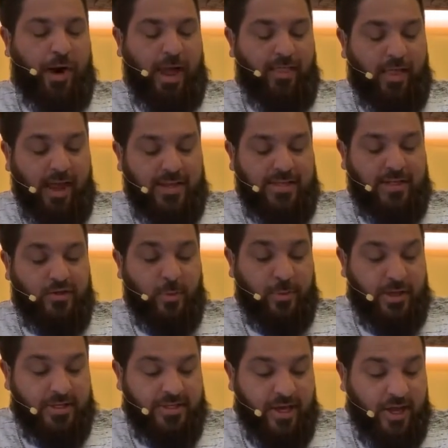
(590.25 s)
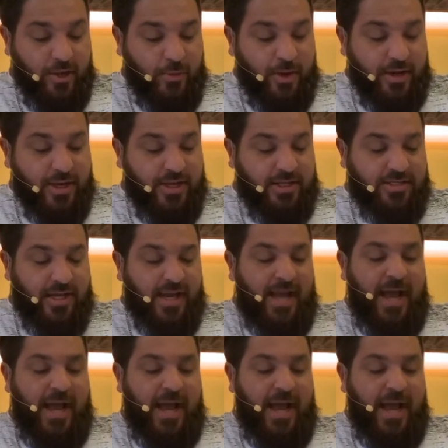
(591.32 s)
I liked it, so I'm going to tell you what it is.